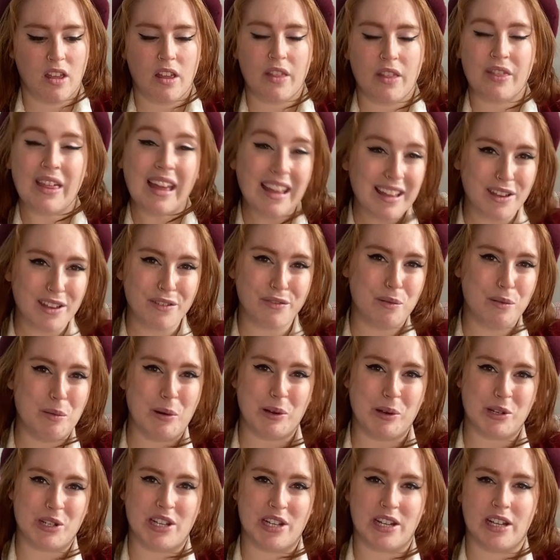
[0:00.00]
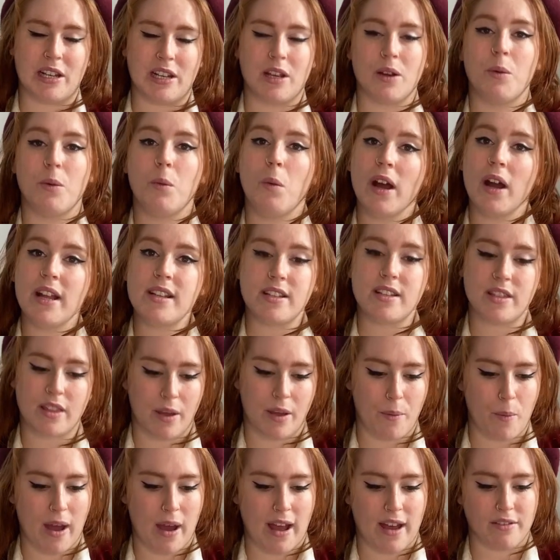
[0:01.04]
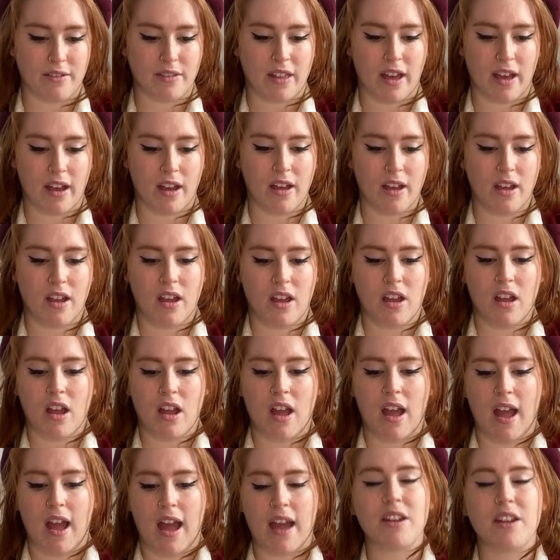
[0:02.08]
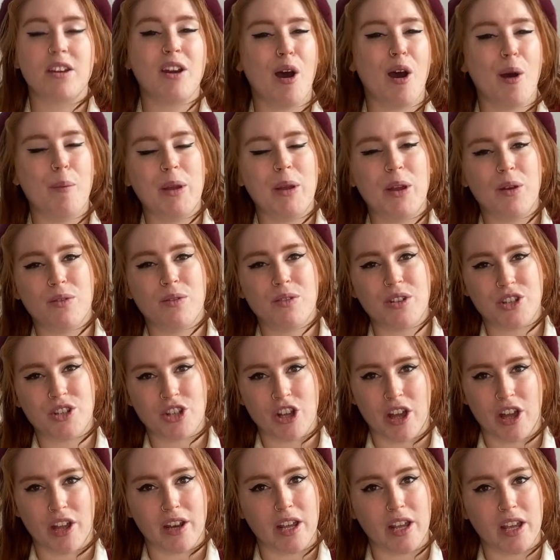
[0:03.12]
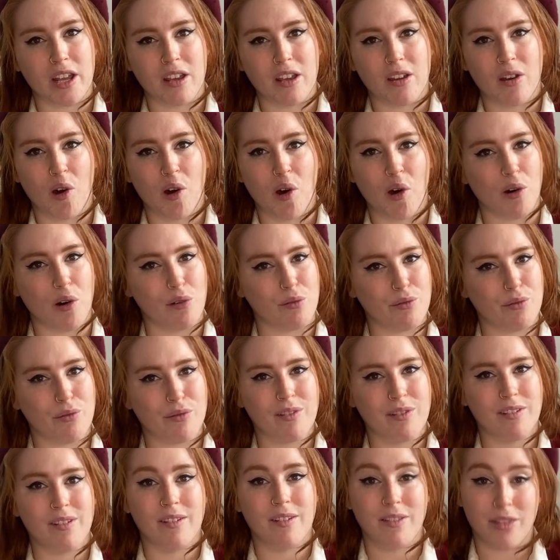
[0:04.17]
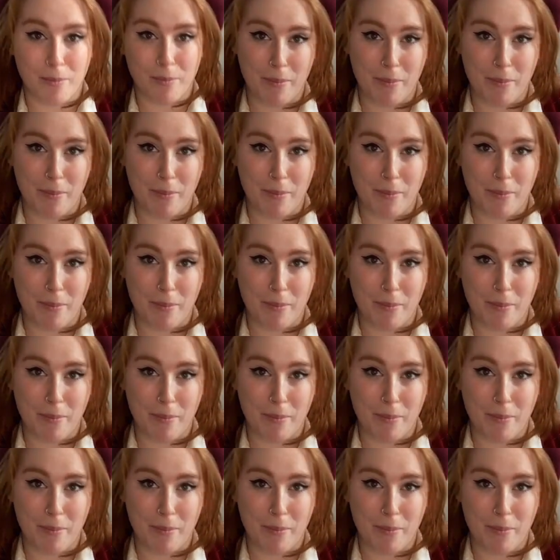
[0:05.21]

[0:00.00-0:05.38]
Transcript: Thank you for watching. Why did they wear that? and coming on the journey of the